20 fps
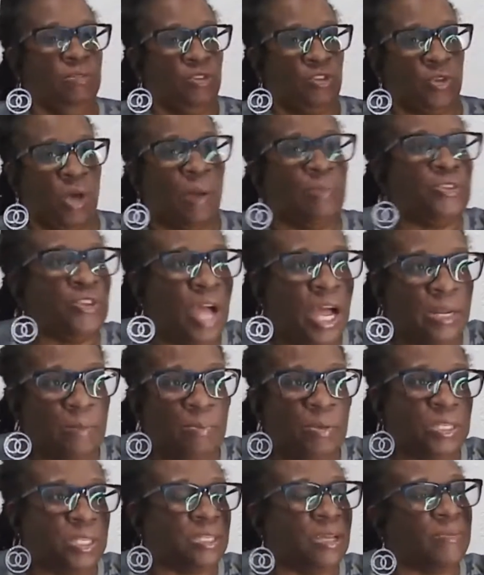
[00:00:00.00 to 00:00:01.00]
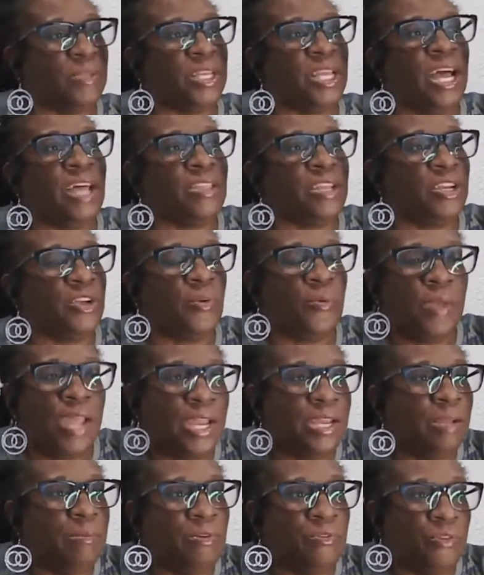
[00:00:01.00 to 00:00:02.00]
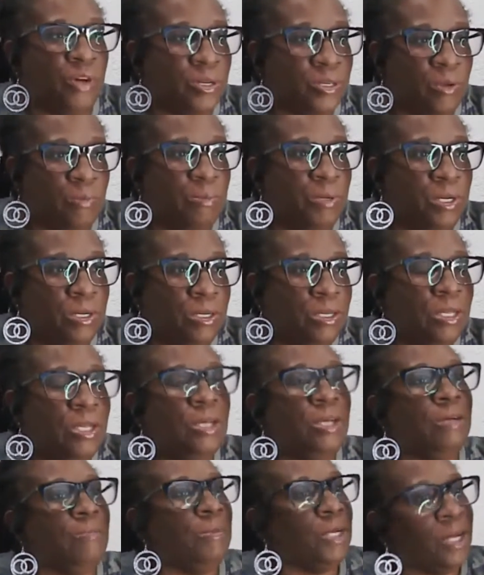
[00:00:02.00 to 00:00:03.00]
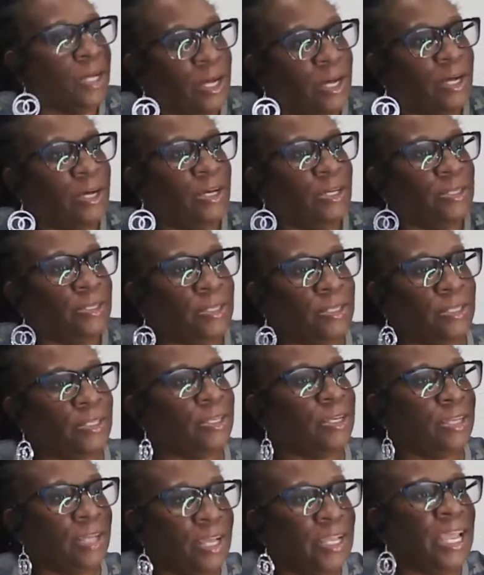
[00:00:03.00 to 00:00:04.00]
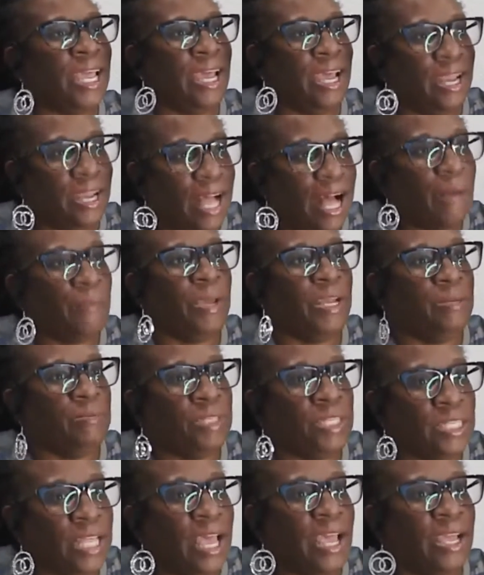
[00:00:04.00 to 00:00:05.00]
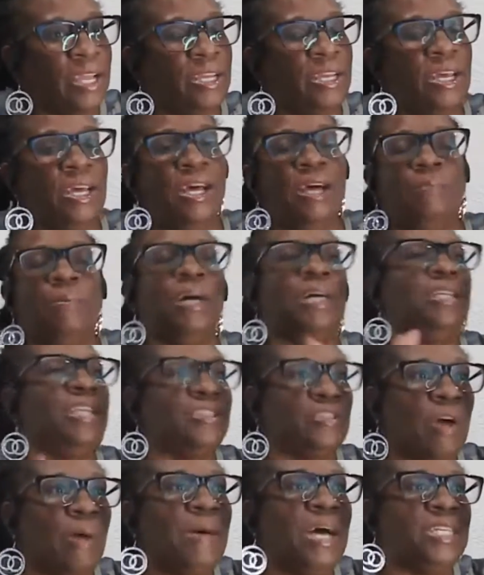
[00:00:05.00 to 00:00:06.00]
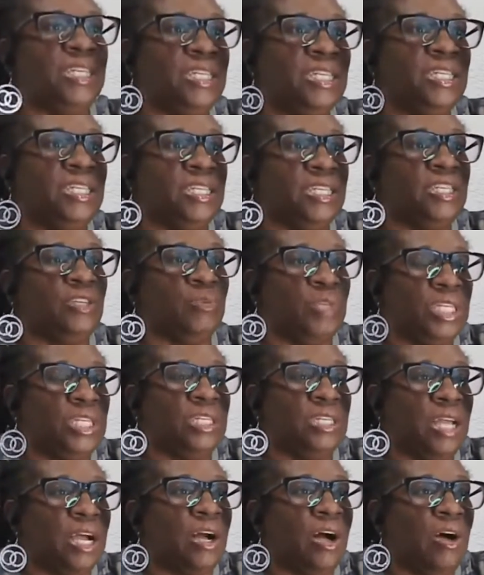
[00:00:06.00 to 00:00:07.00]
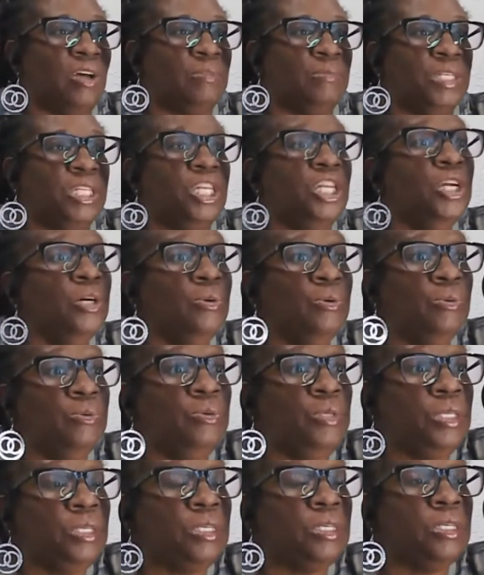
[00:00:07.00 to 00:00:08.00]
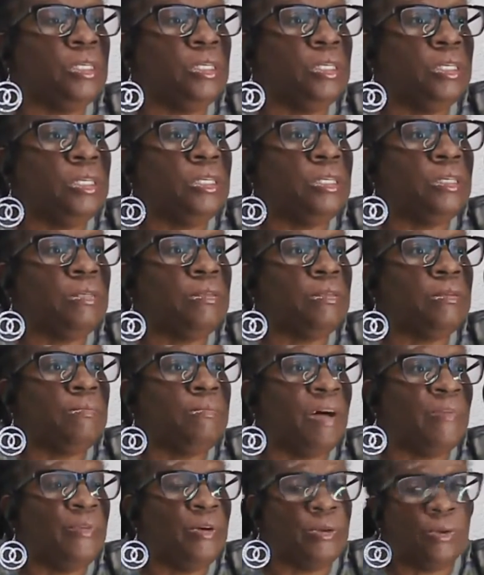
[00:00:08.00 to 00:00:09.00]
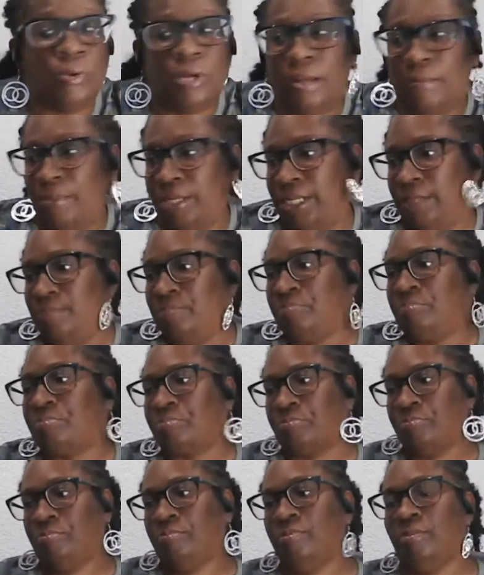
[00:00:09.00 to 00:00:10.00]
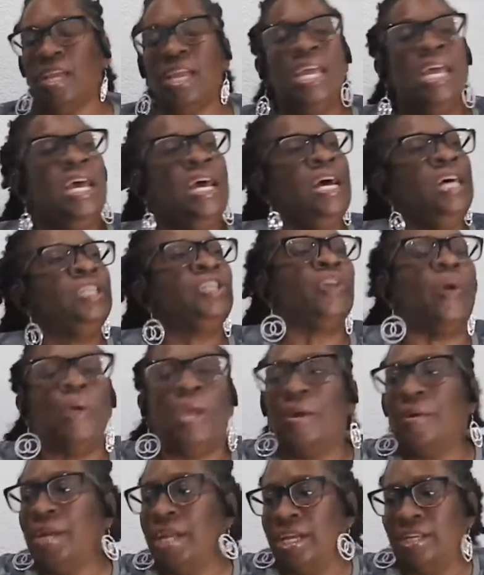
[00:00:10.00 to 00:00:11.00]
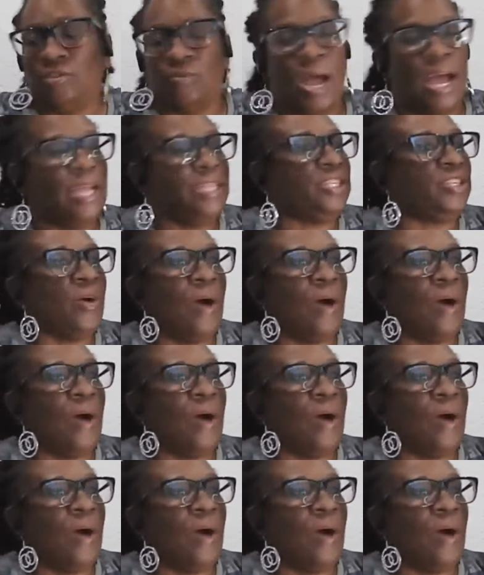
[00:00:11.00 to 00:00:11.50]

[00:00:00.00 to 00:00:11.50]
So I'm trying to put stuff together to create them a photo book because, again, I made a mistake. But let's go back to this situation that caused me to lose my photo company. So here it is, right?